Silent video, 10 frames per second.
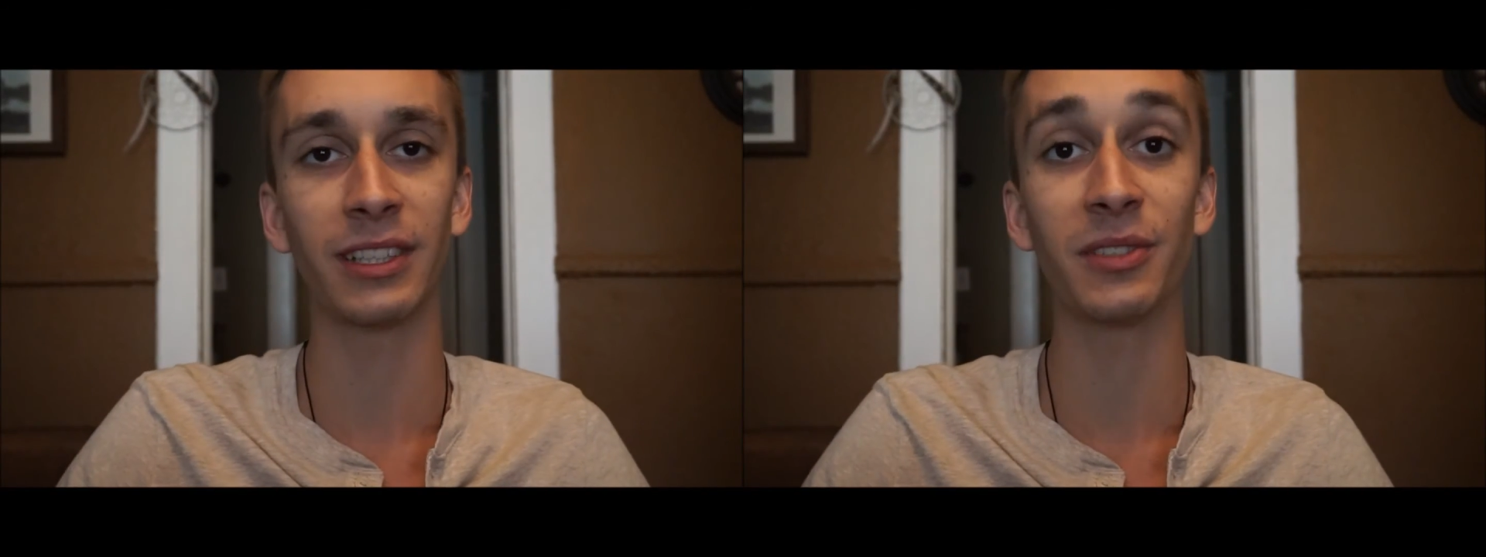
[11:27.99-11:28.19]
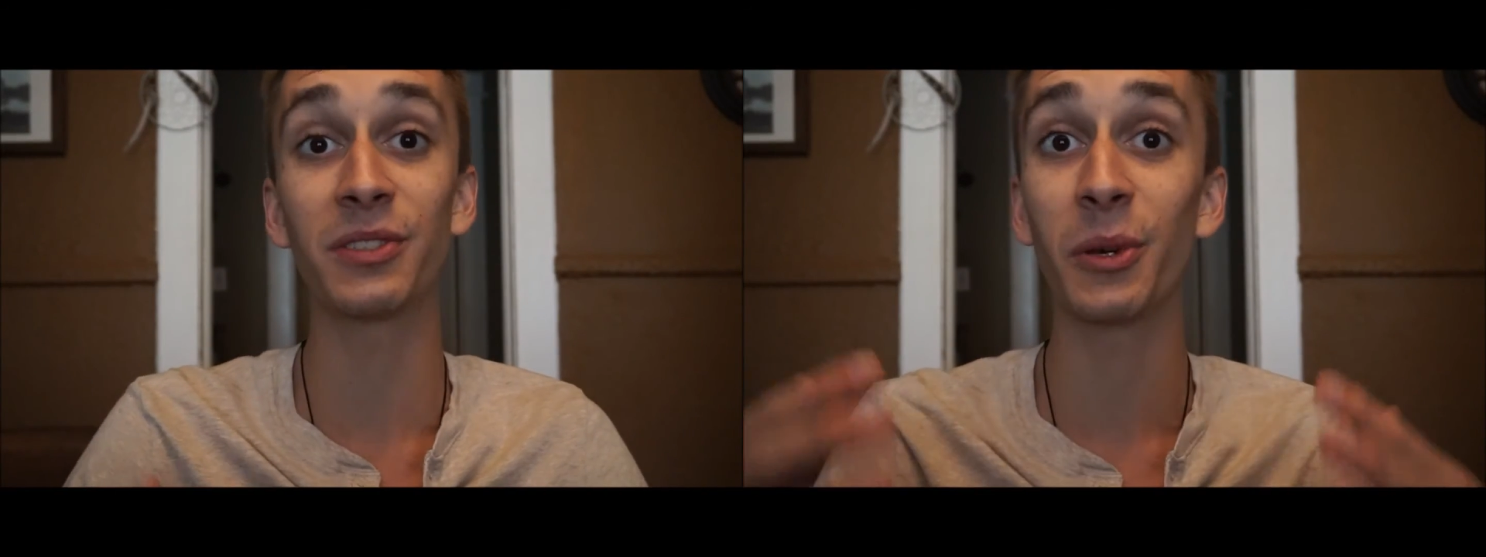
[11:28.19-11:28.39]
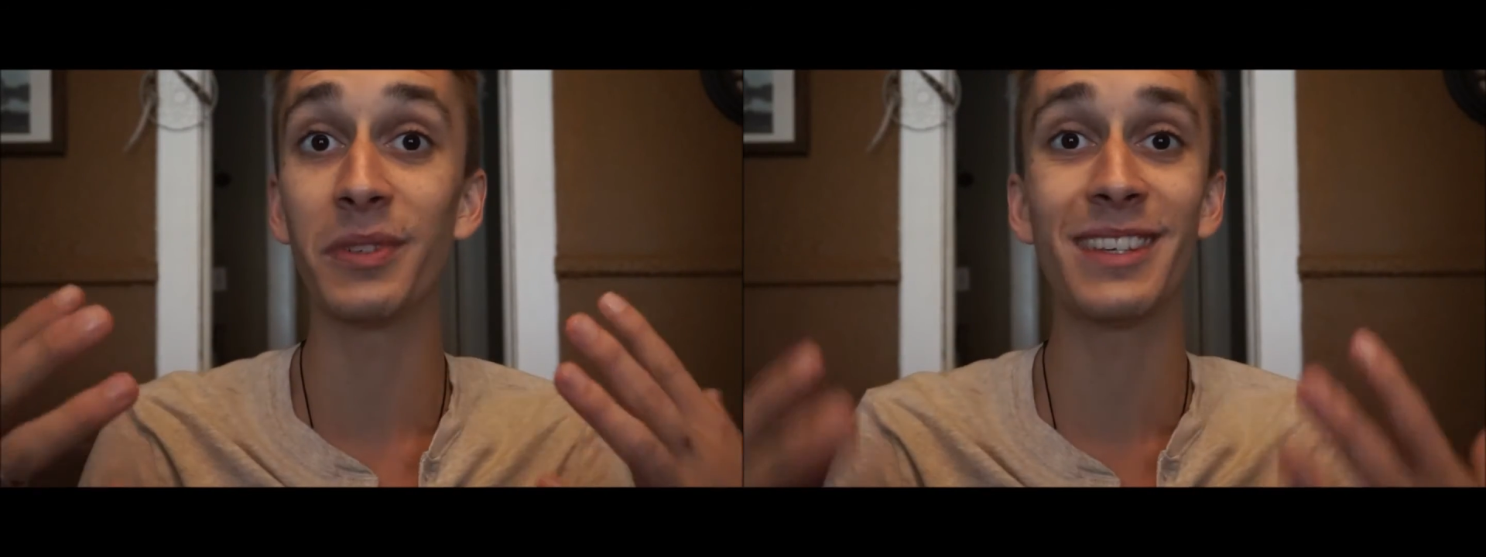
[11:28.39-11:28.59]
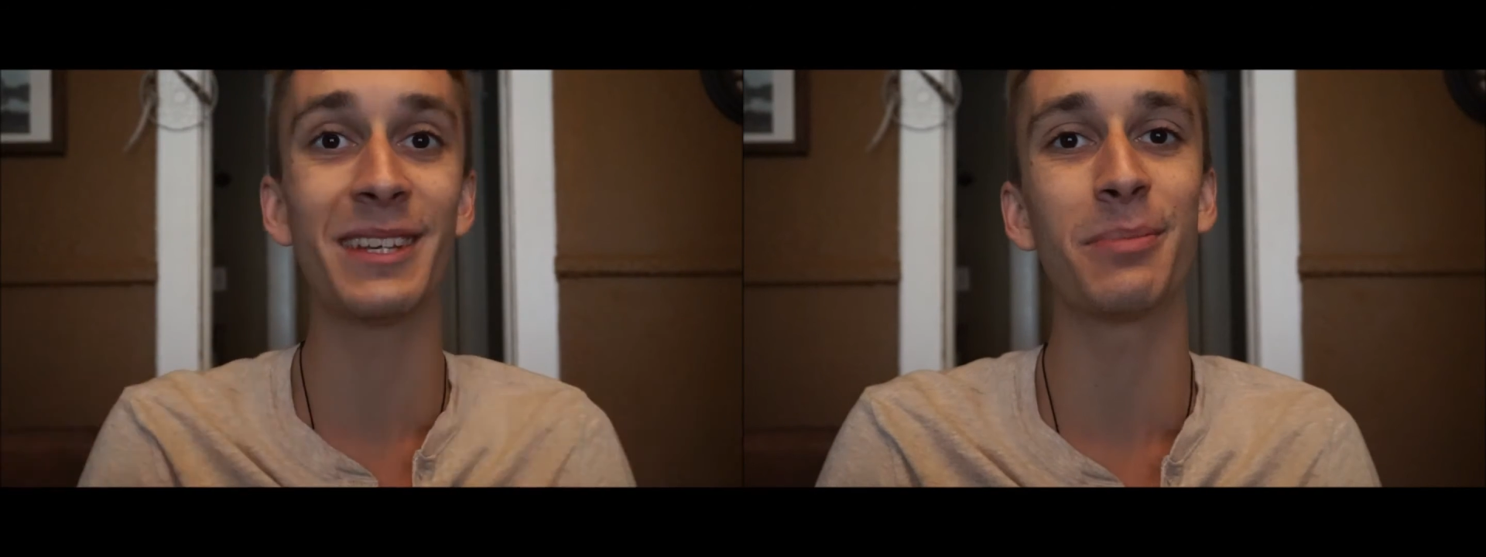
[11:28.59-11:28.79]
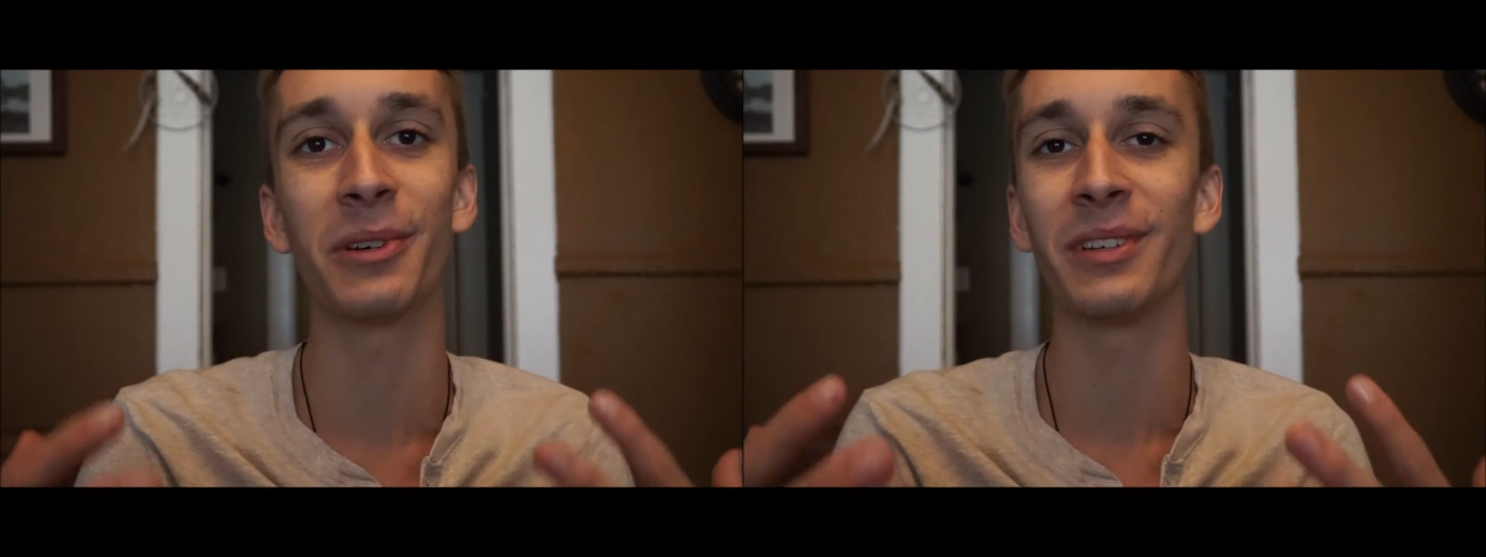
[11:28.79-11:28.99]
and you just go
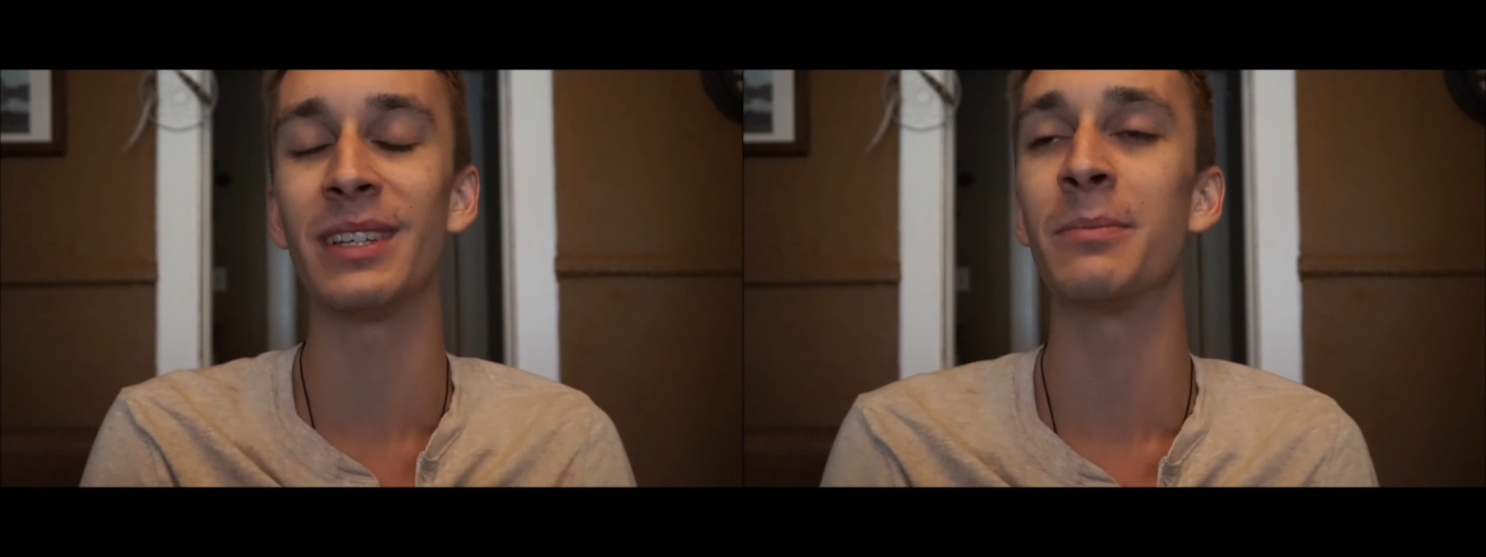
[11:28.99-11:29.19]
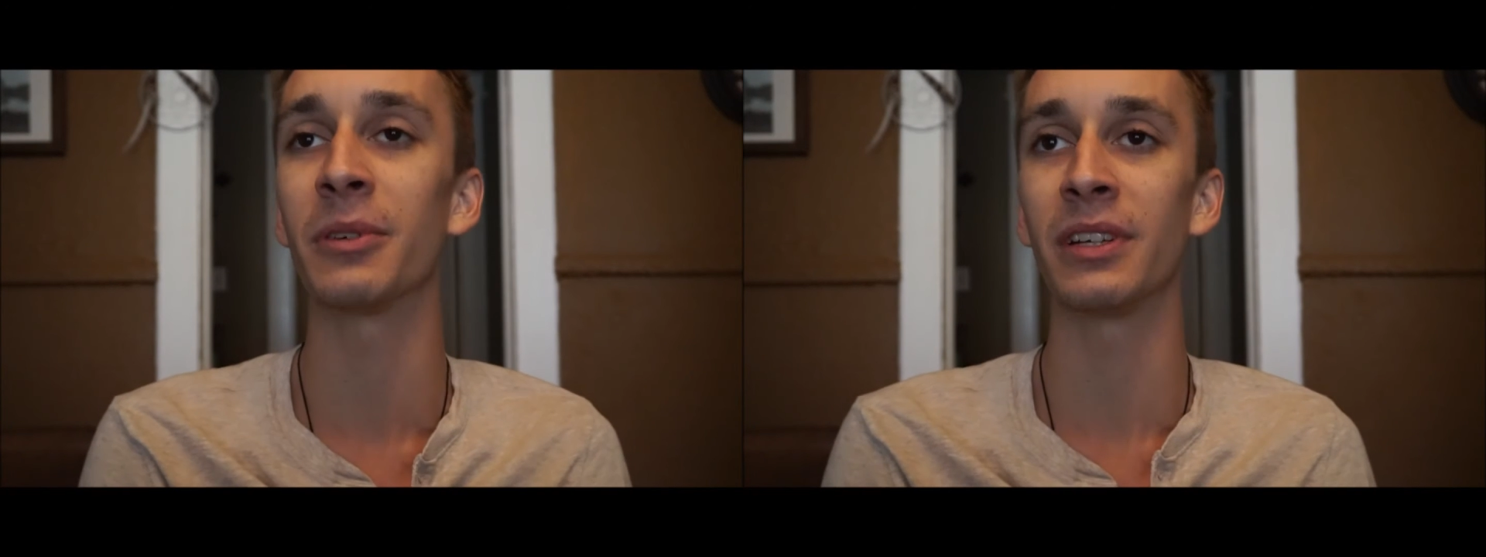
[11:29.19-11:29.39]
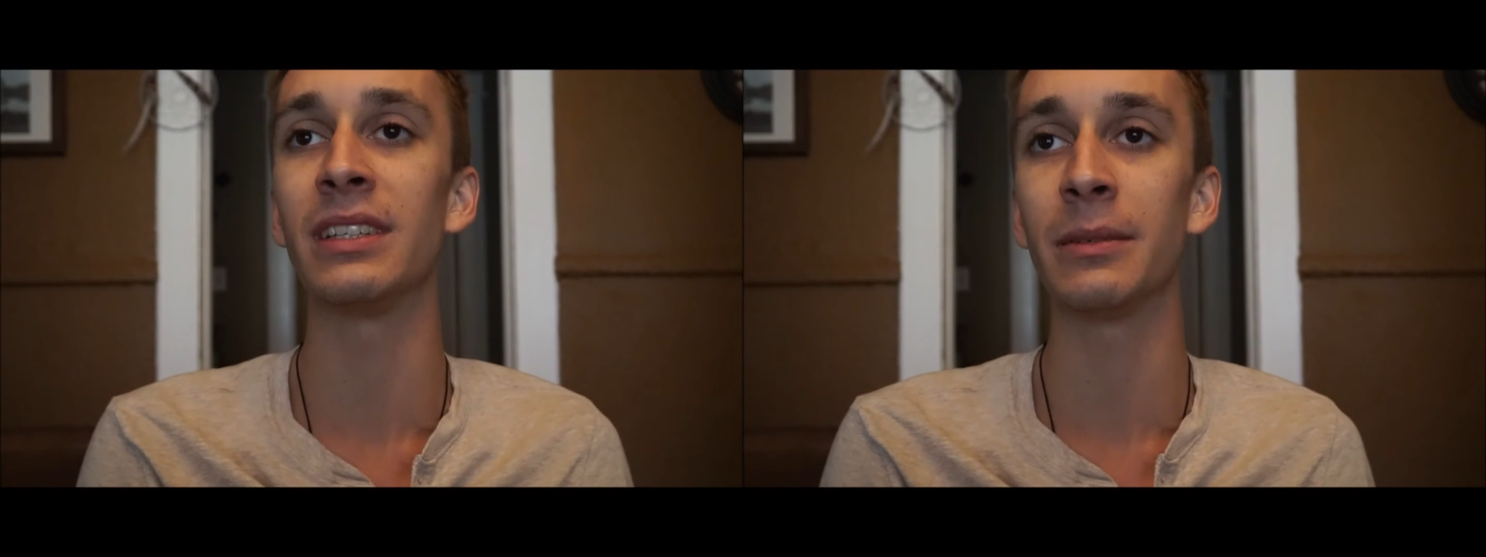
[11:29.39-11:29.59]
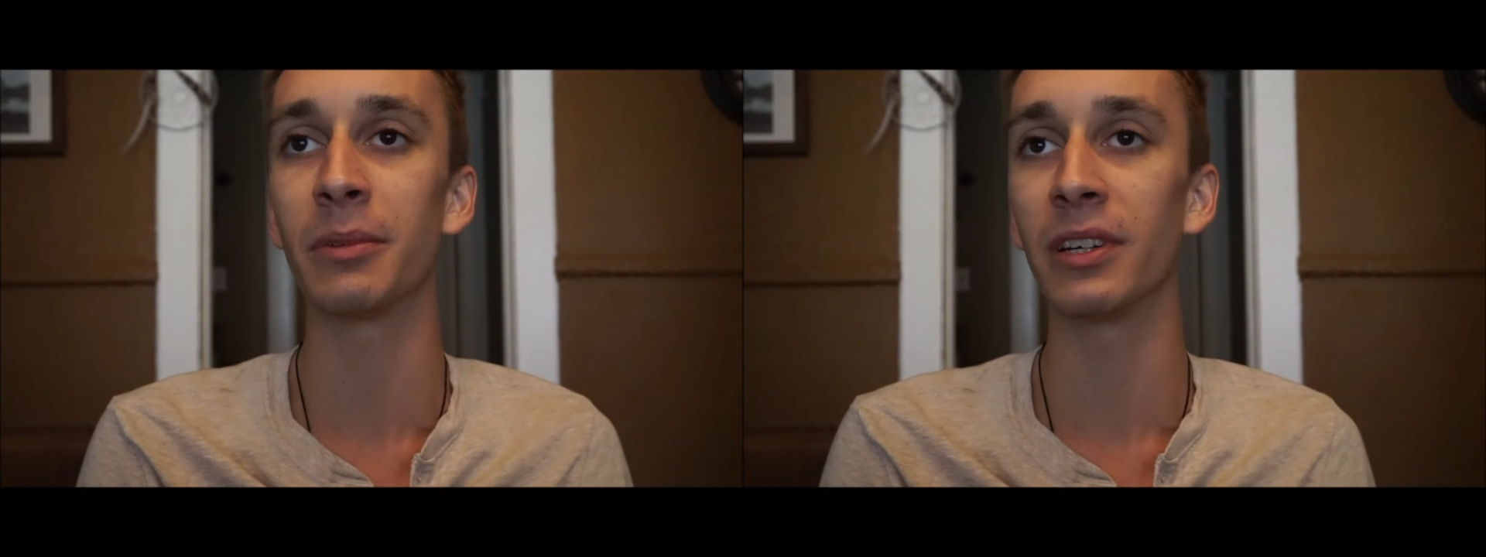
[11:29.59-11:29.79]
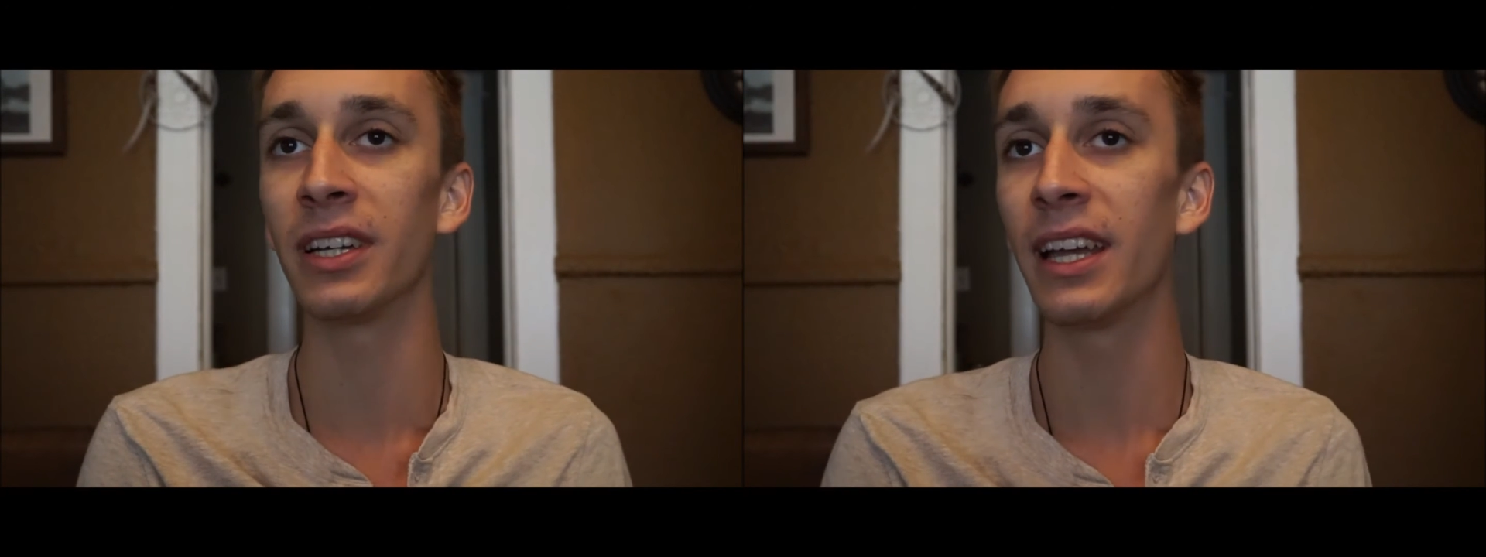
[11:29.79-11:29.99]
deeper and deeper and
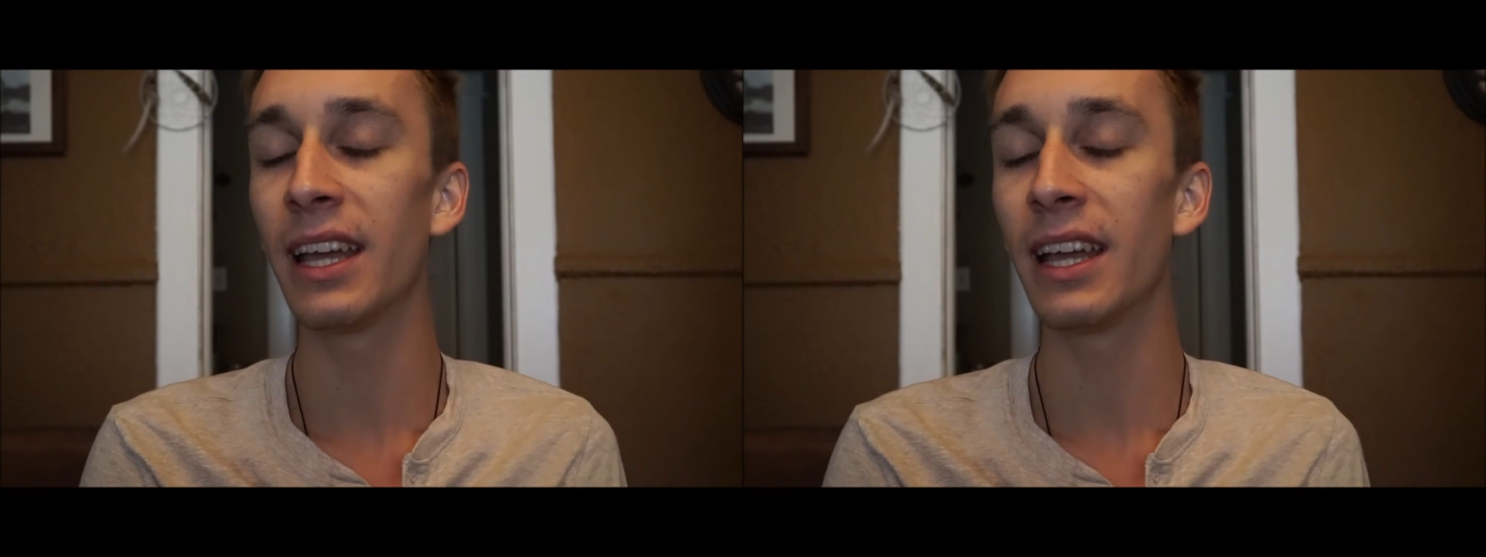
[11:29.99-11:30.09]
deeper